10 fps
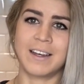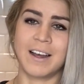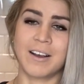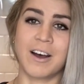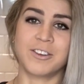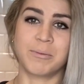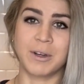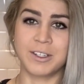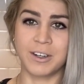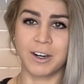cause your
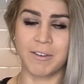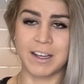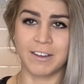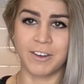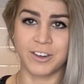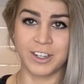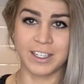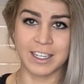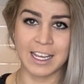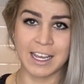blood sugar to raise if you're
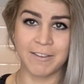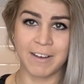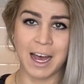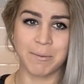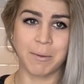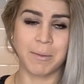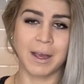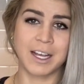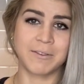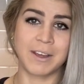just to eat fat, but
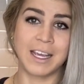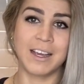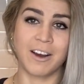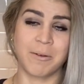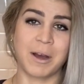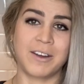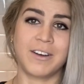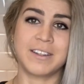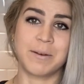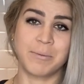because we eat
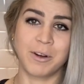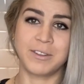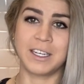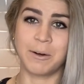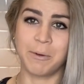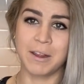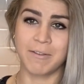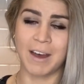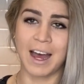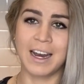carbohydrates and protein with
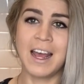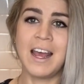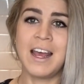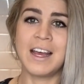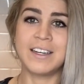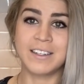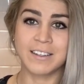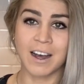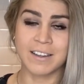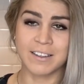fat, it just
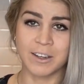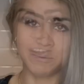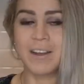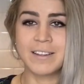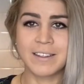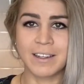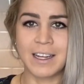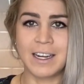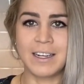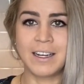causes our
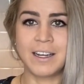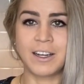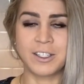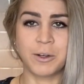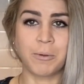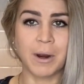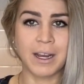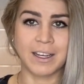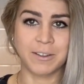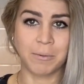insulin not to
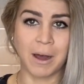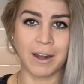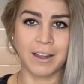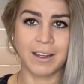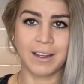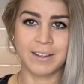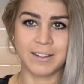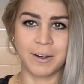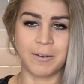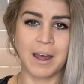work as well.
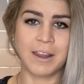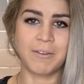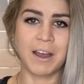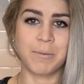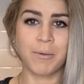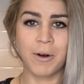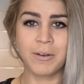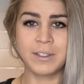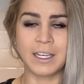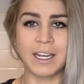So, and then we have
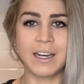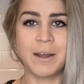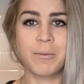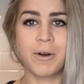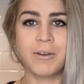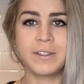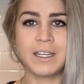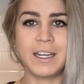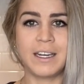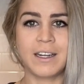protein.
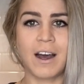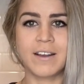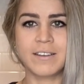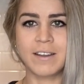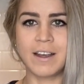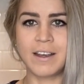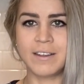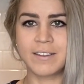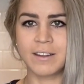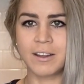Protein causes a
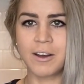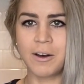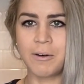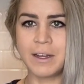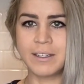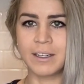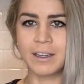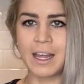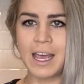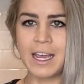slow and
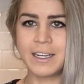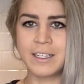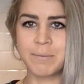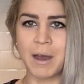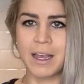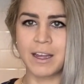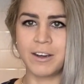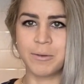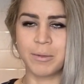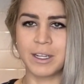delayed spike in
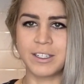your blood